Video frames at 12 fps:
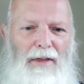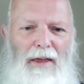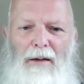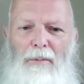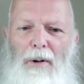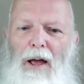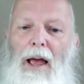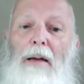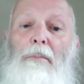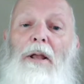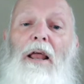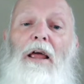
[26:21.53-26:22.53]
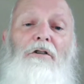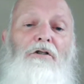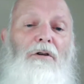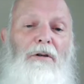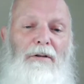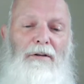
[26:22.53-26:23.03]
They were
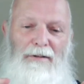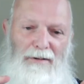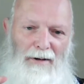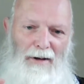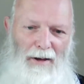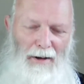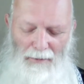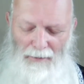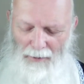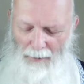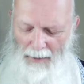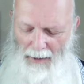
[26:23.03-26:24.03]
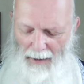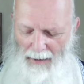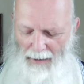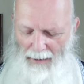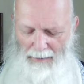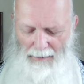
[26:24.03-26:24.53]
emanations from the
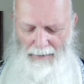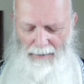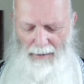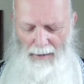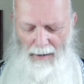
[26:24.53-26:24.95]
earth.